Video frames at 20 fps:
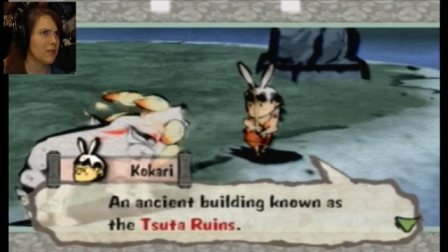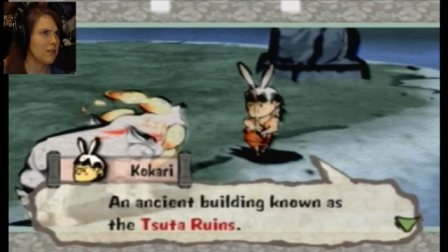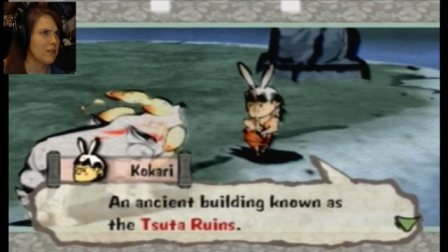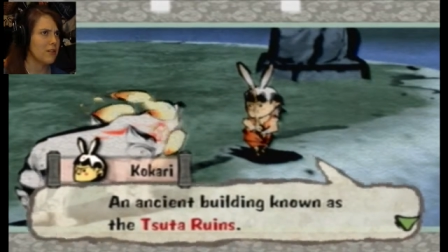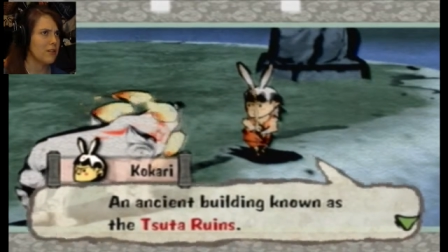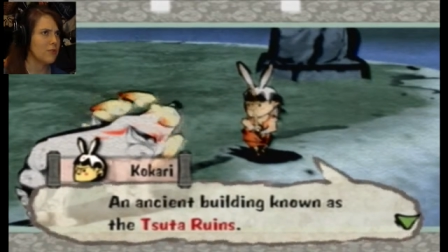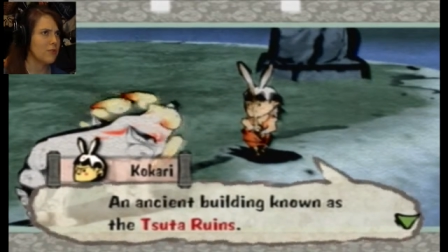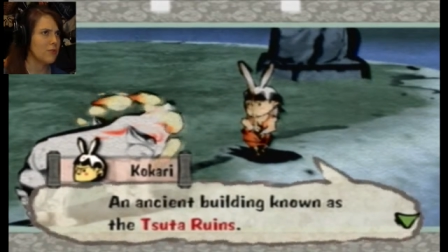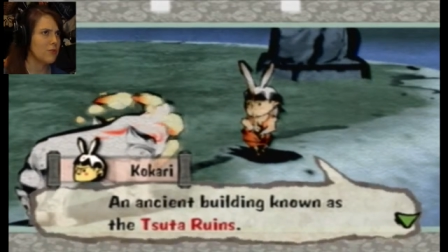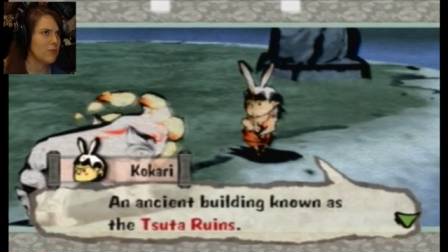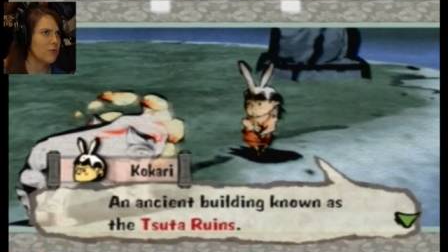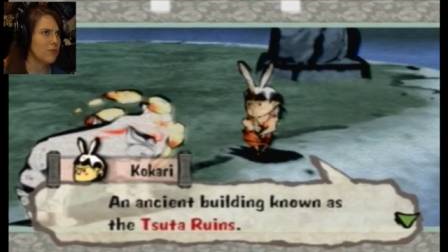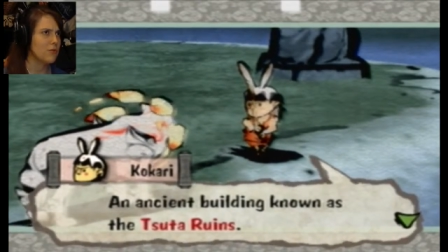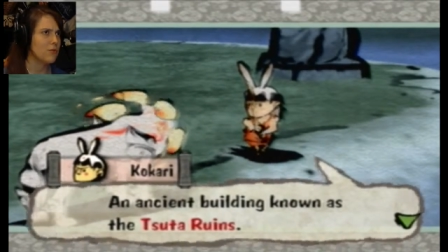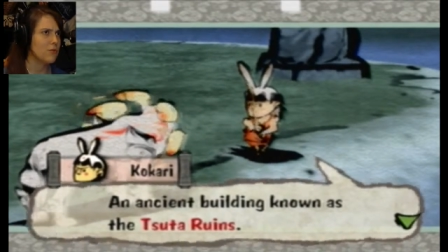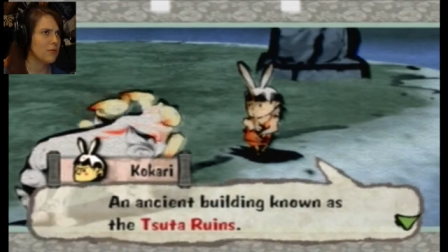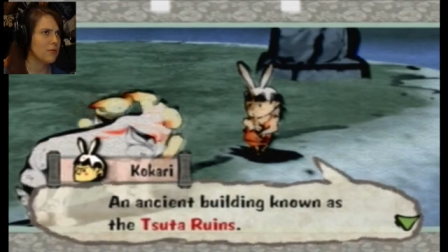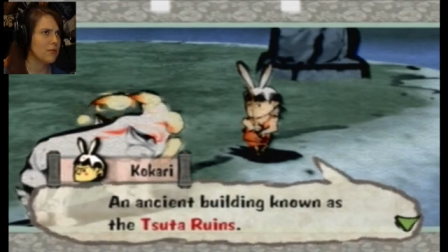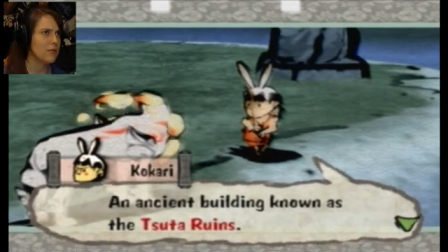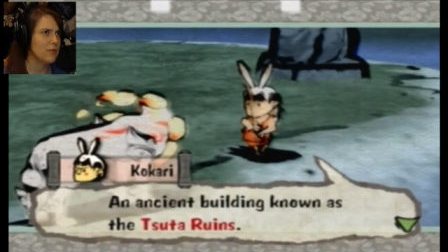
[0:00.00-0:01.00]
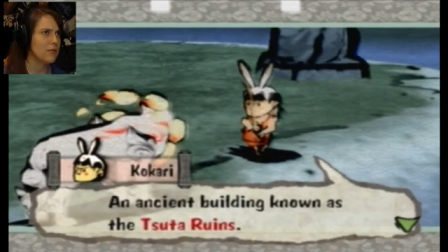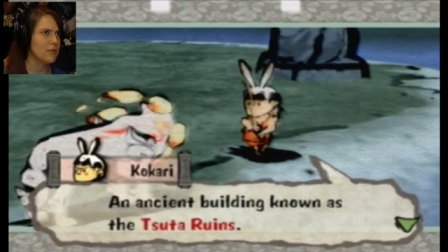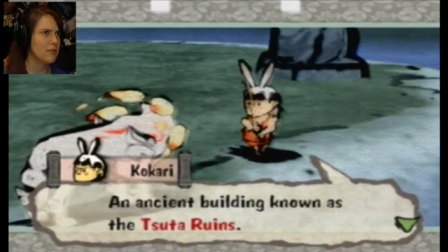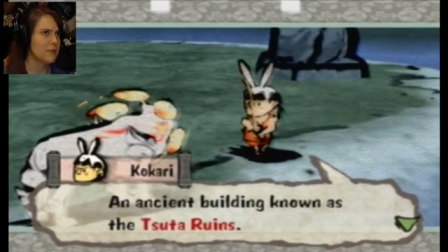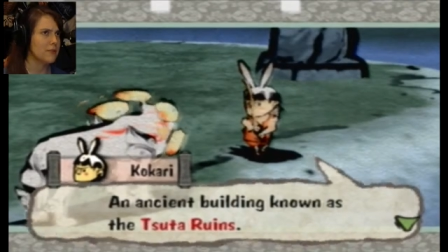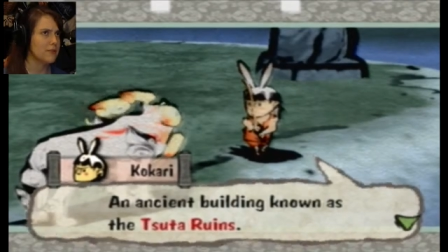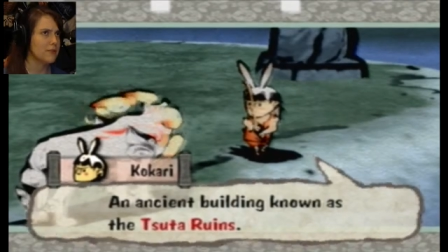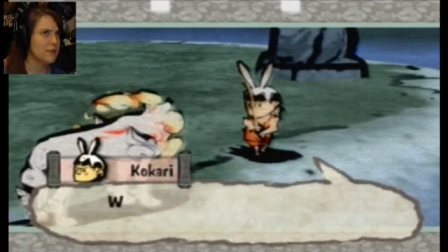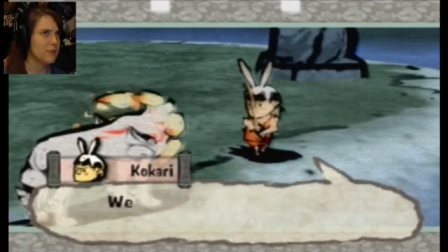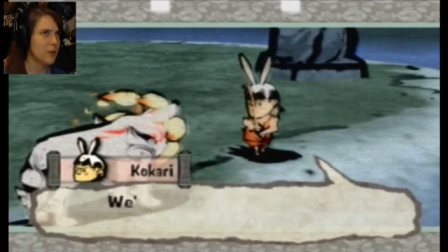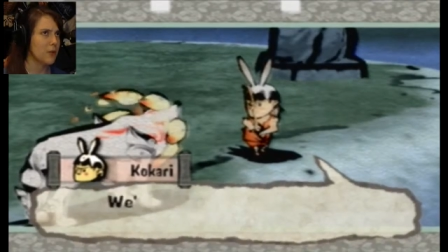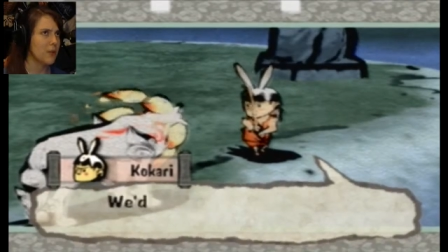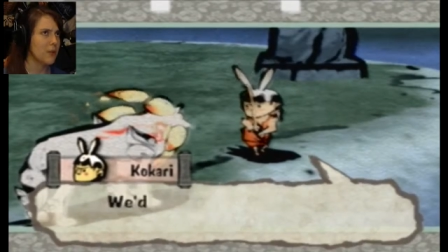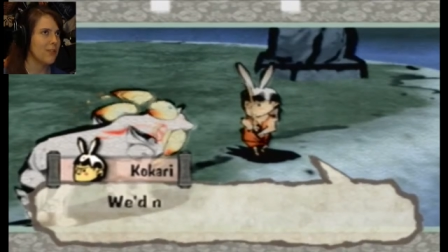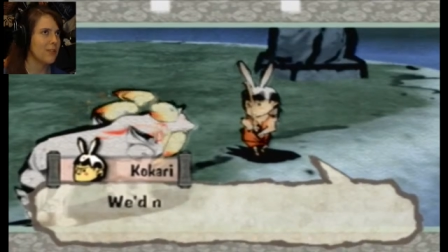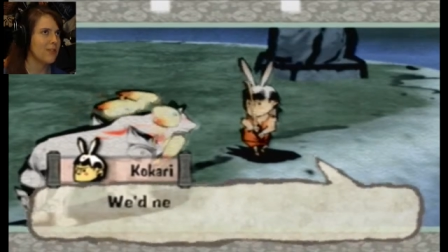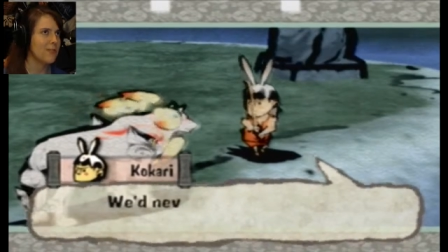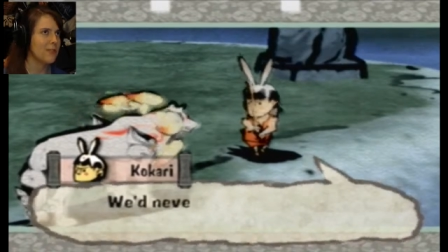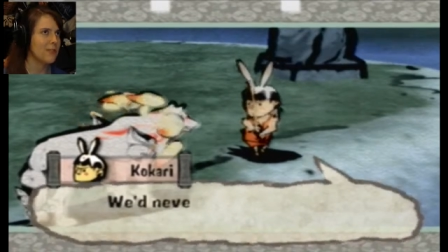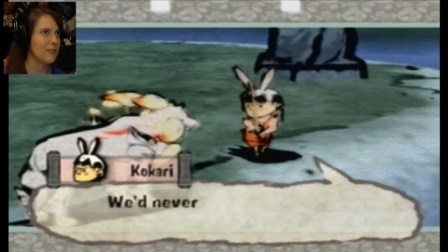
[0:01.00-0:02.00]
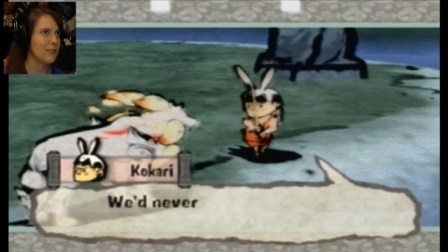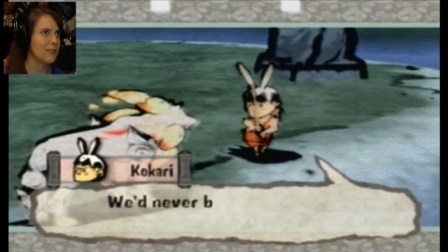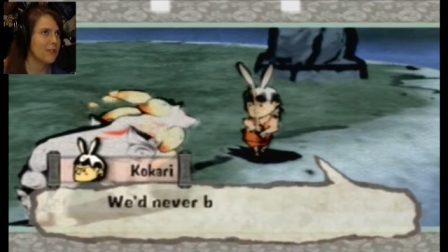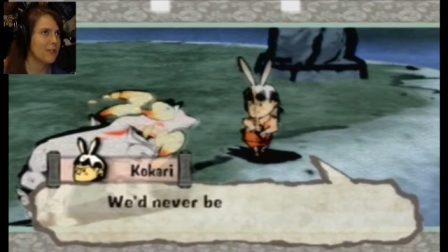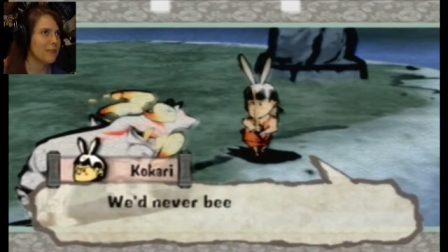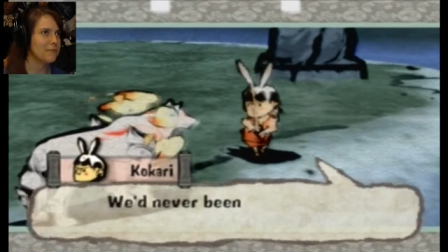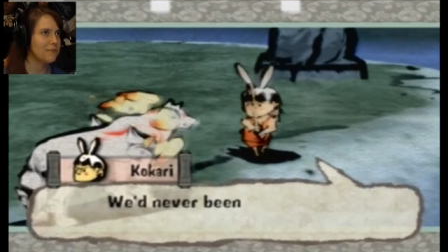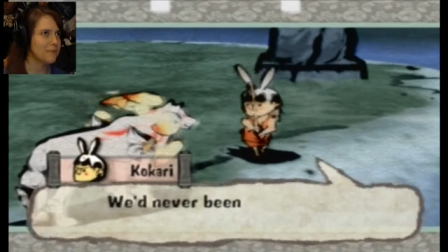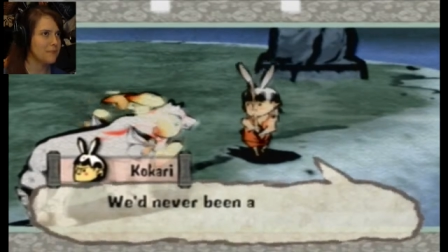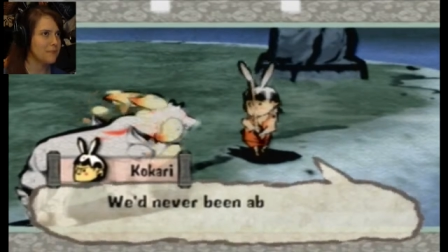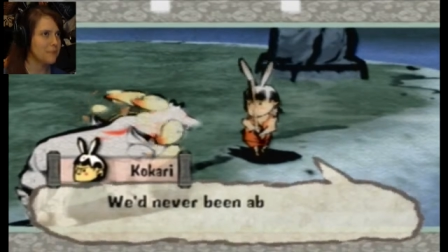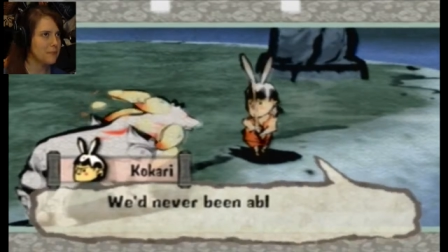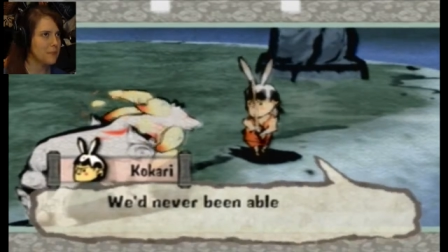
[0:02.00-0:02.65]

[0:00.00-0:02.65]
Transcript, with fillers: the Tsuta Ruins, an ancient building.